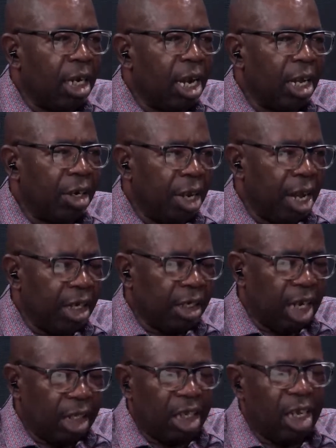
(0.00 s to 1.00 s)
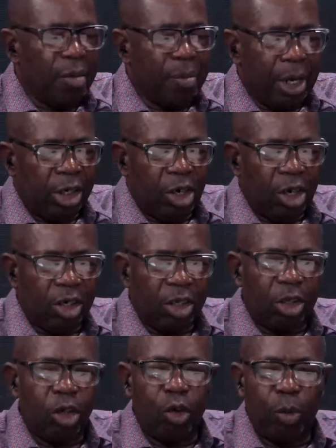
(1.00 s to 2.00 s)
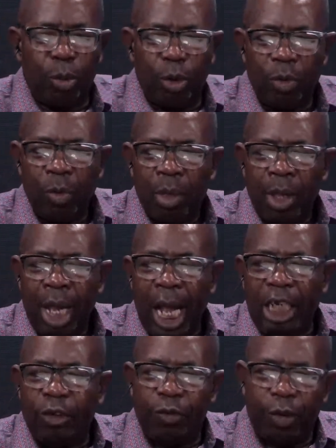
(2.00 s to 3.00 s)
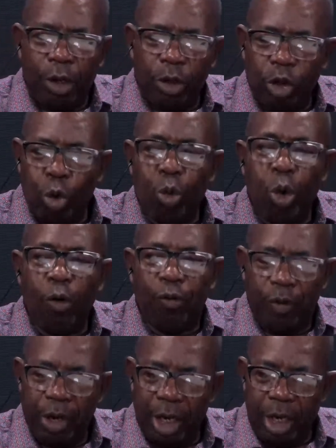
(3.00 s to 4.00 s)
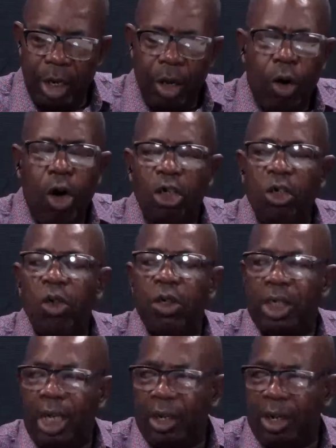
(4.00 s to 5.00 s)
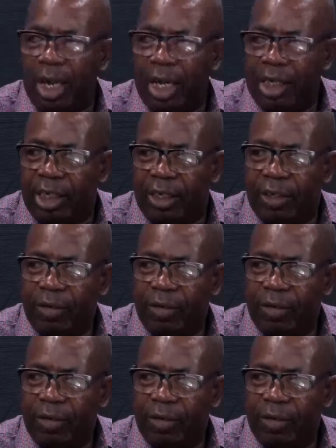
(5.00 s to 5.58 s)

areas that he mentioned, Tinubu has failed woefully on those areas.